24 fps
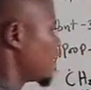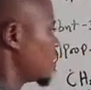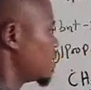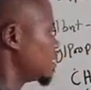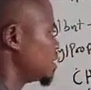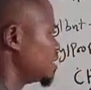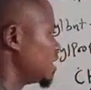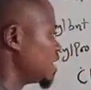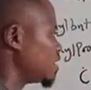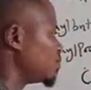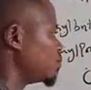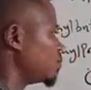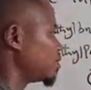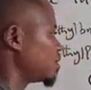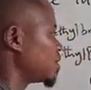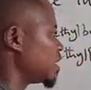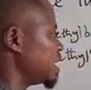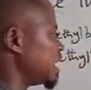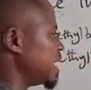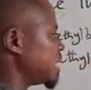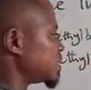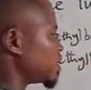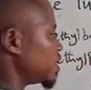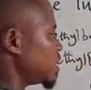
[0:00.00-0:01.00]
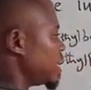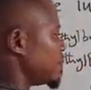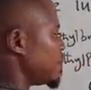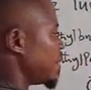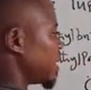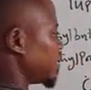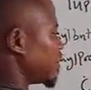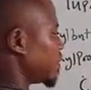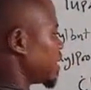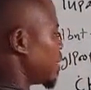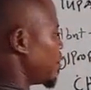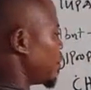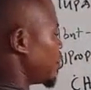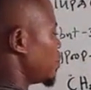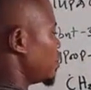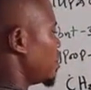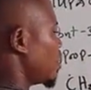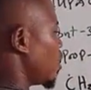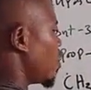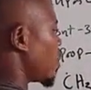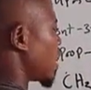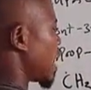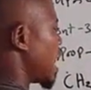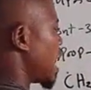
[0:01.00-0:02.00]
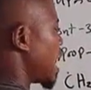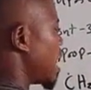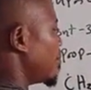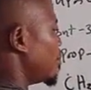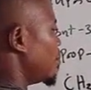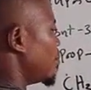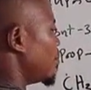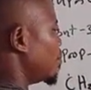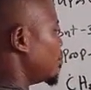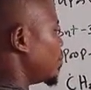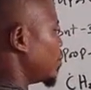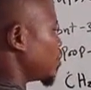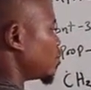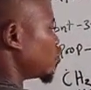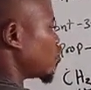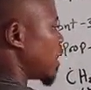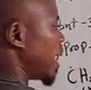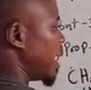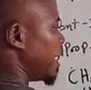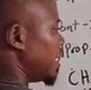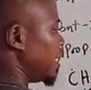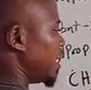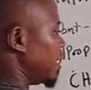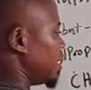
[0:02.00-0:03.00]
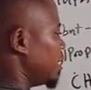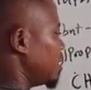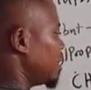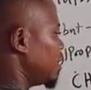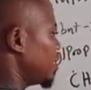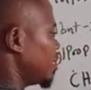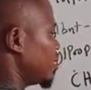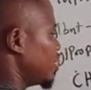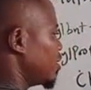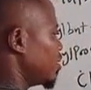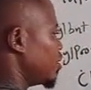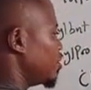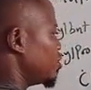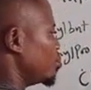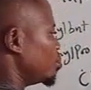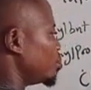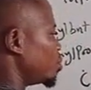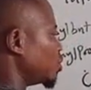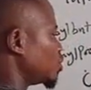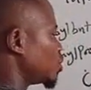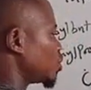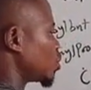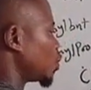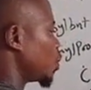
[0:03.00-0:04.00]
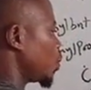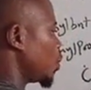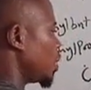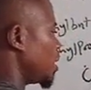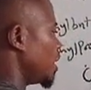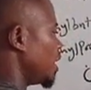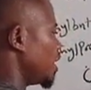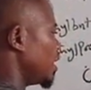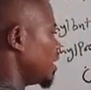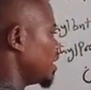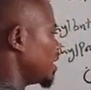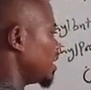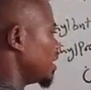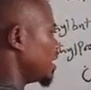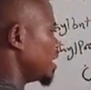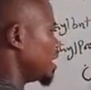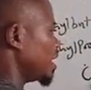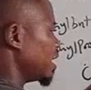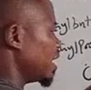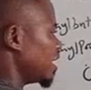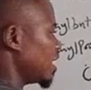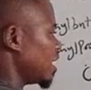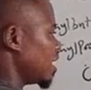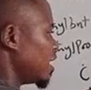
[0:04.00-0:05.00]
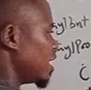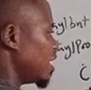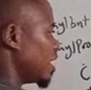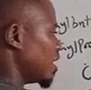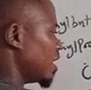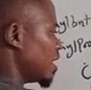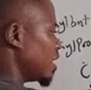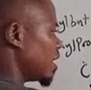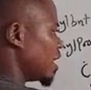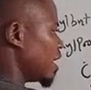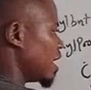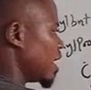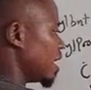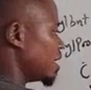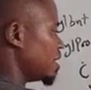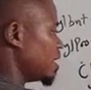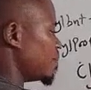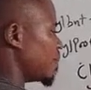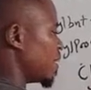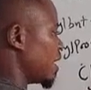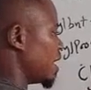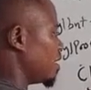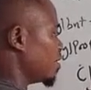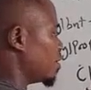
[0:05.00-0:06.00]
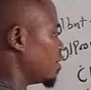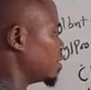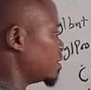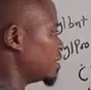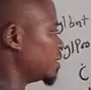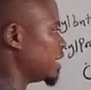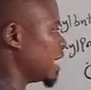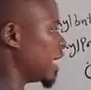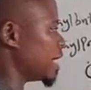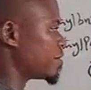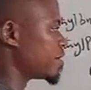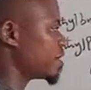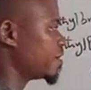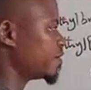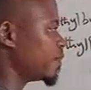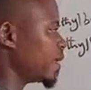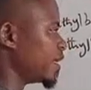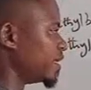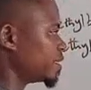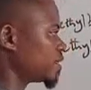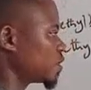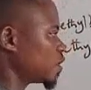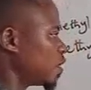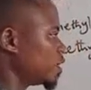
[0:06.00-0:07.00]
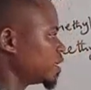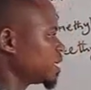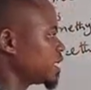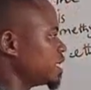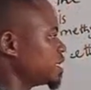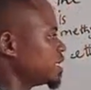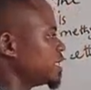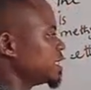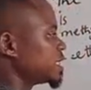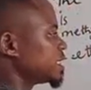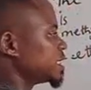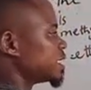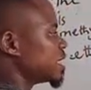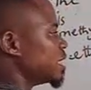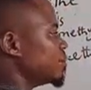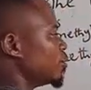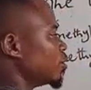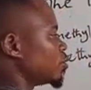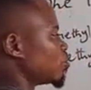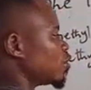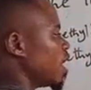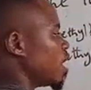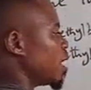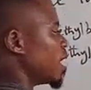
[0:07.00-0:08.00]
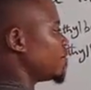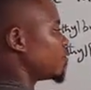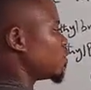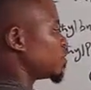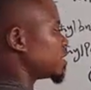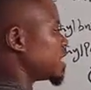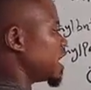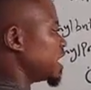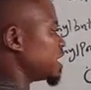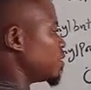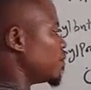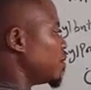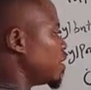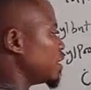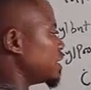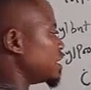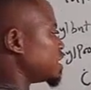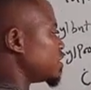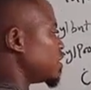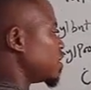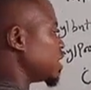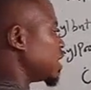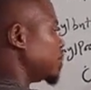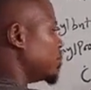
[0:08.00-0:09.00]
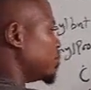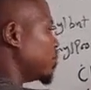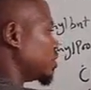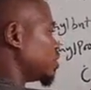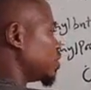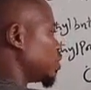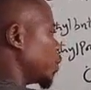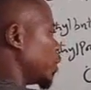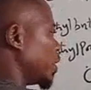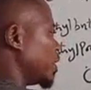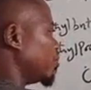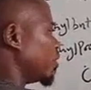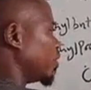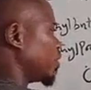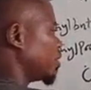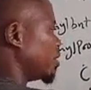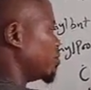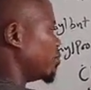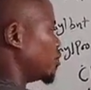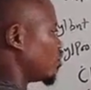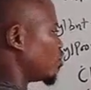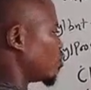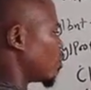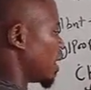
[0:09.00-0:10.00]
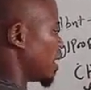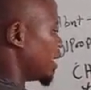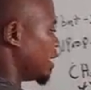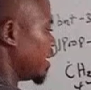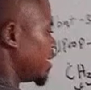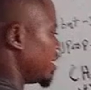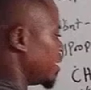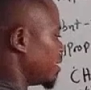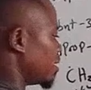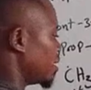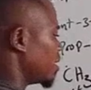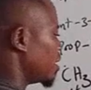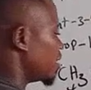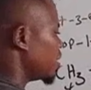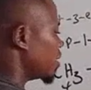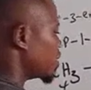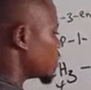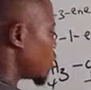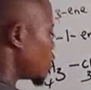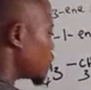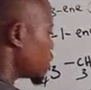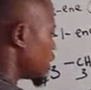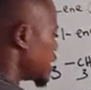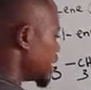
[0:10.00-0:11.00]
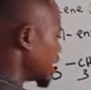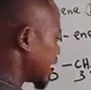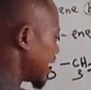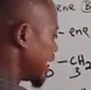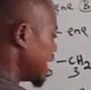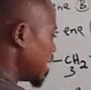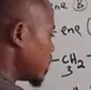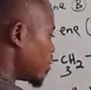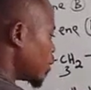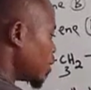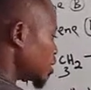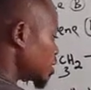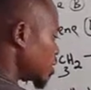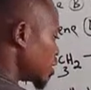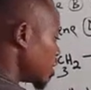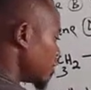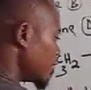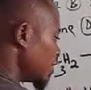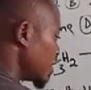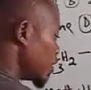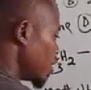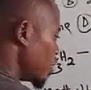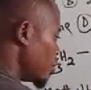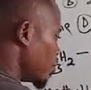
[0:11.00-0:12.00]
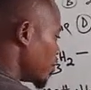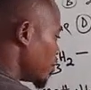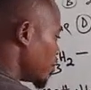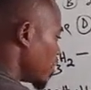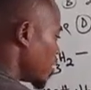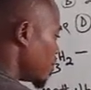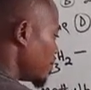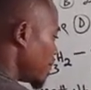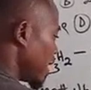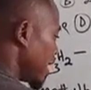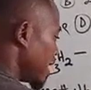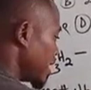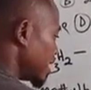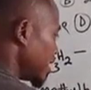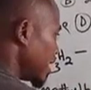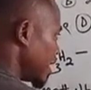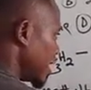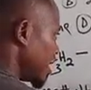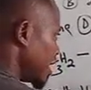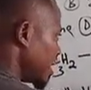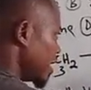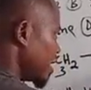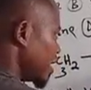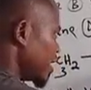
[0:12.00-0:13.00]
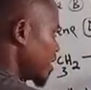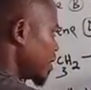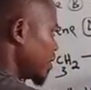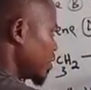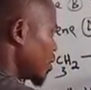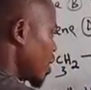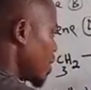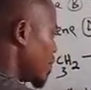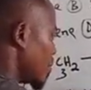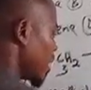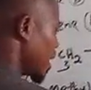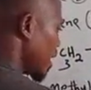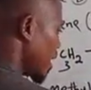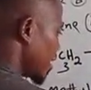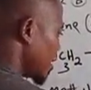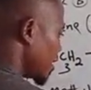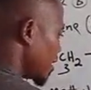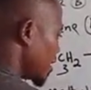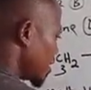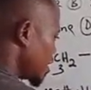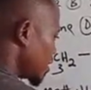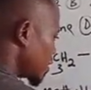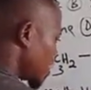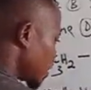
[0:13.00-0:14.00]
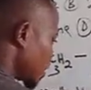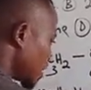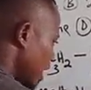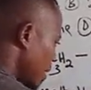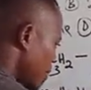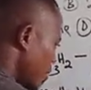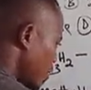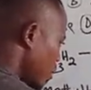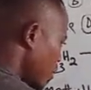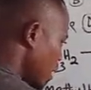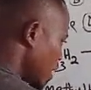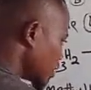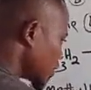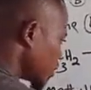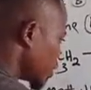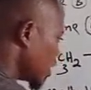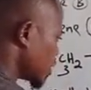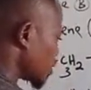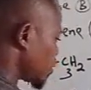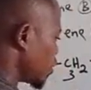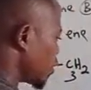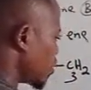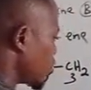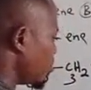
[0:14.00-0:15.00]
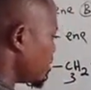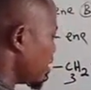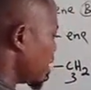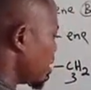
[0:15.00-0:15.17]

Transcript: This butene is on the particular, we can have but-1-ene, but-2-ene, depending on the arrangement. So since this is a but-1, I have to tell somebody it's not a but-2-ene, but a but-1-ene. So indicate the position of the double bond by the number. It's on carbon 1, so it's going to be a